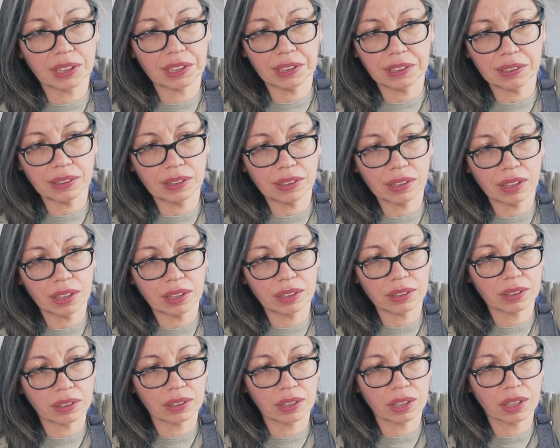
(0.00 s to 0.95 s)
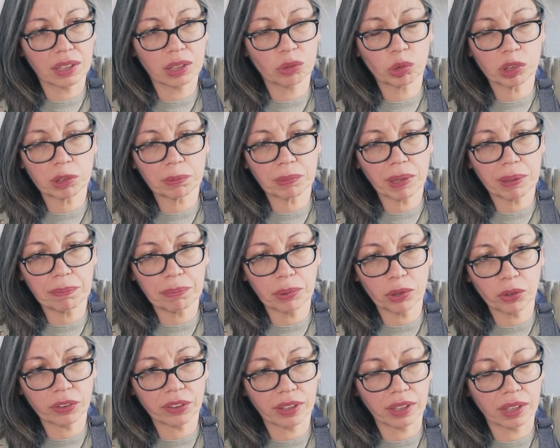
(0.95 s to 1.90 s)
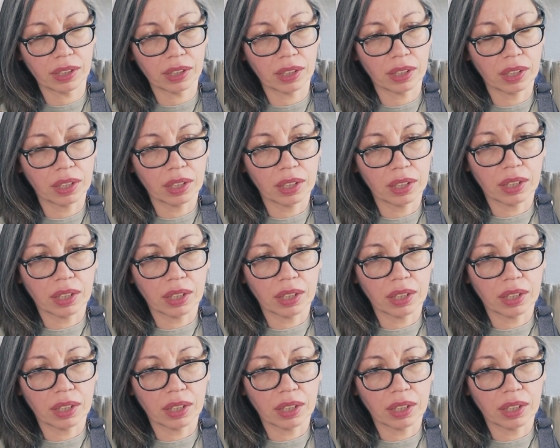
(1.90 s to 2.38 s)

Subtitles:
kindergarten and it was my birthday.